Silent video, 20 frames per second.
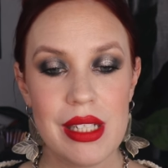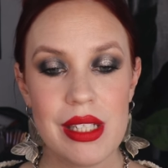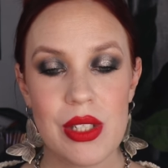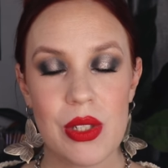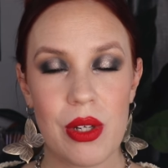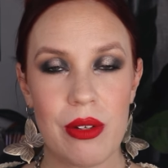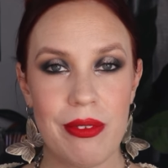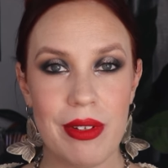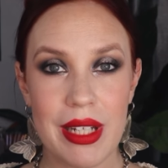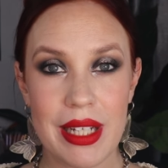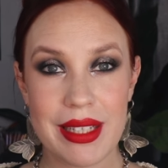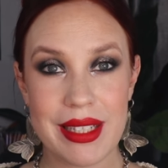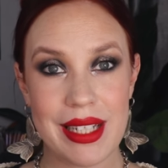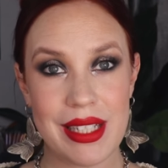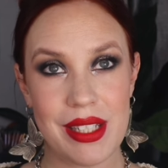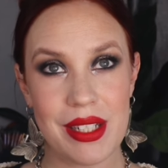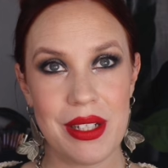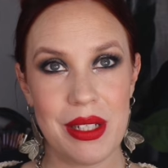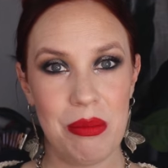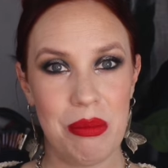So I feel like
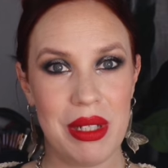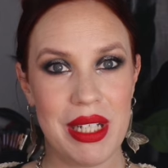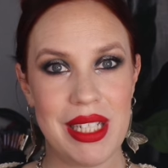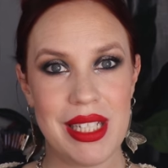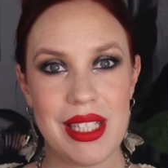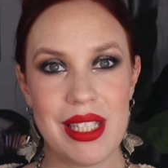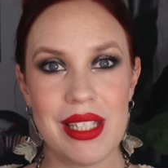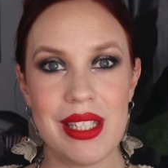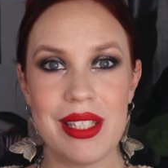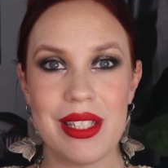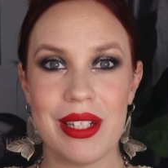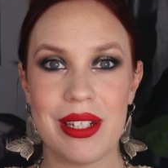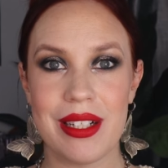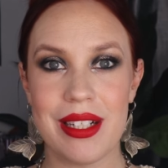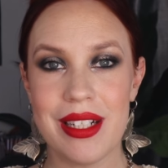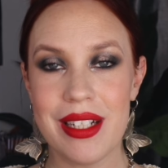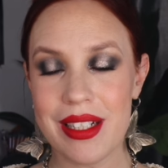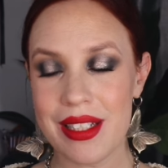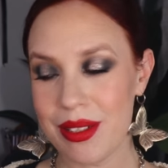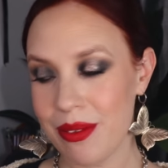that's a good place to
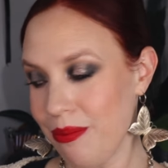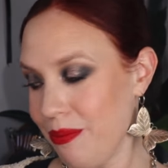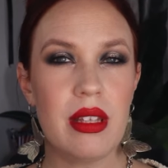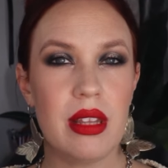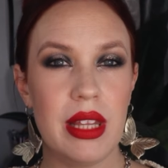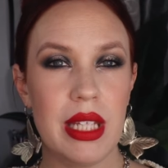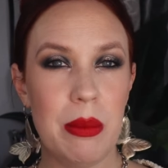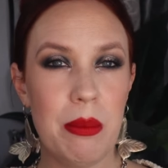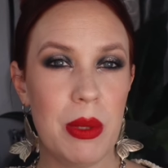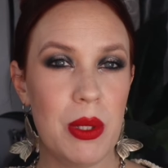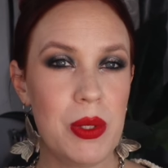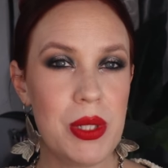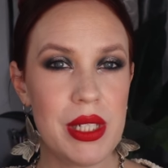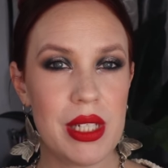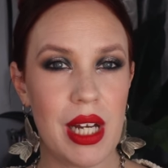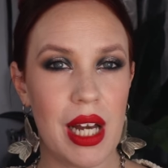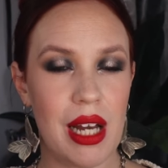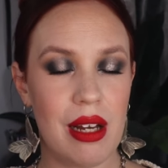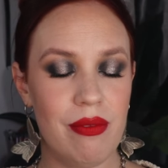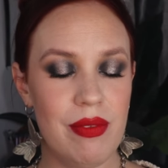start. The
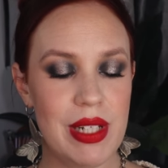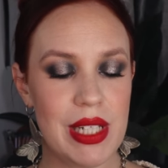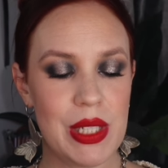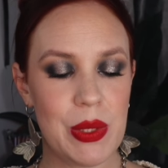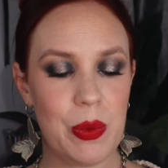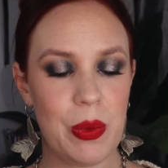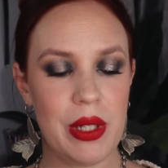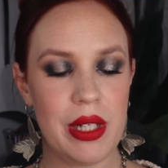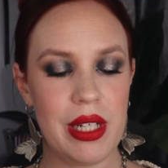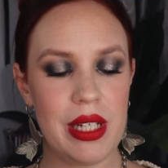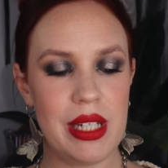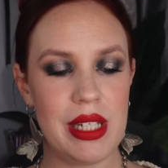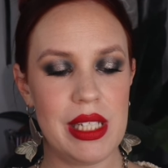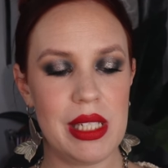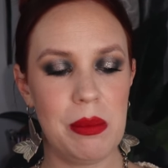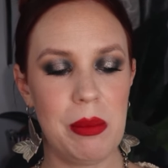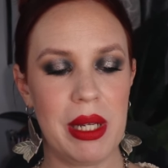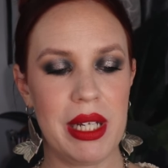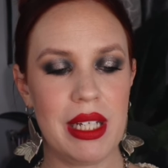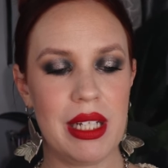most obvious one
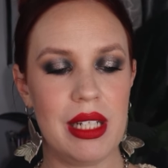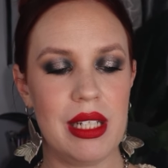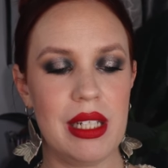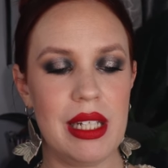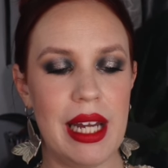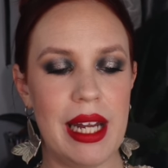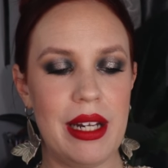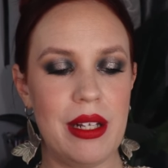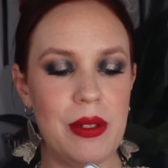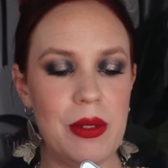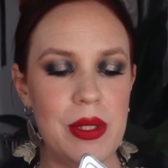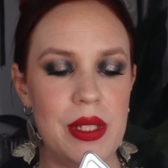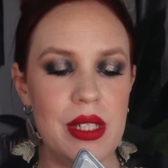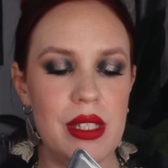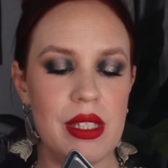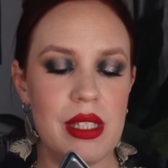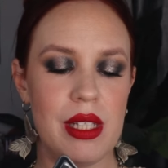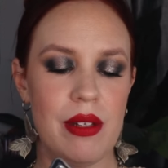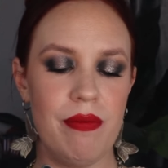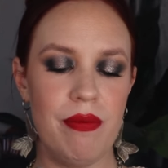is my Kaleidos
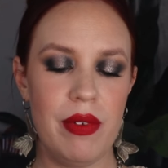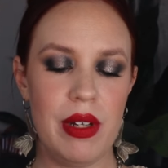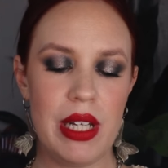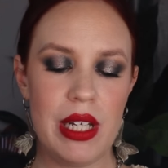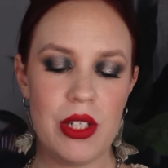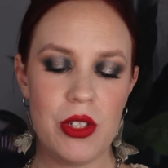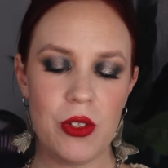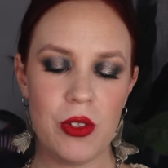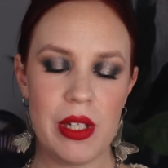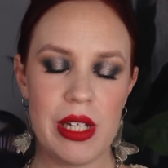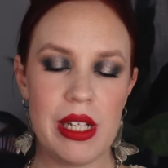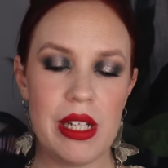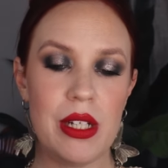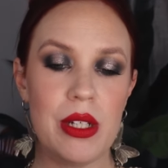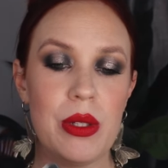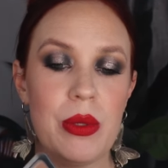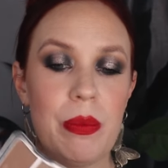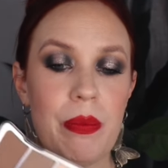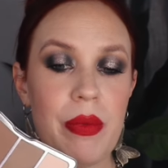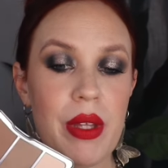Symphony
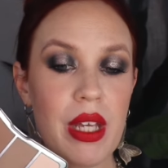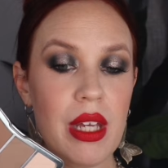Trio.